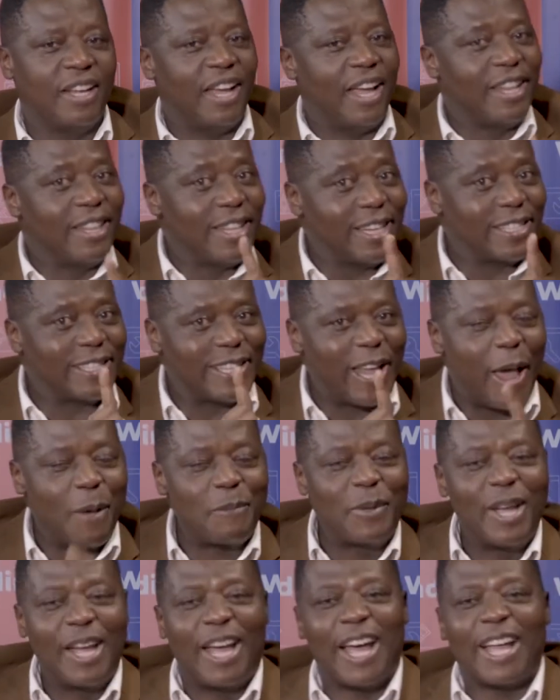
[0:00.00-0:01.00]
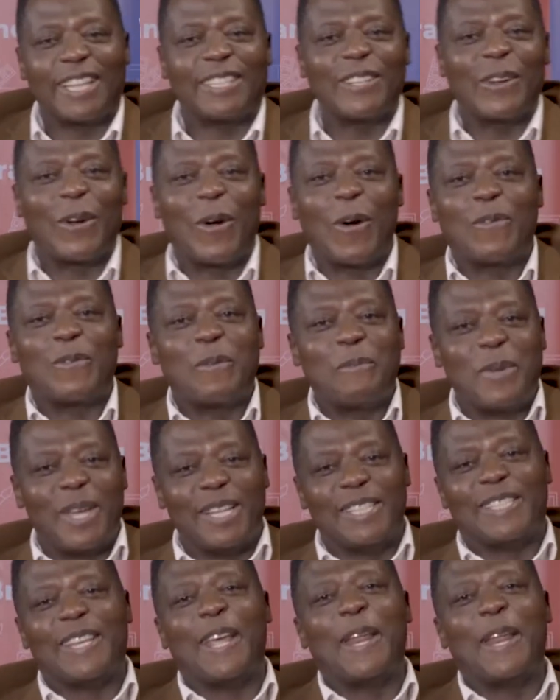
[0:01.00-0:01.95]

Yes. And this time at the Government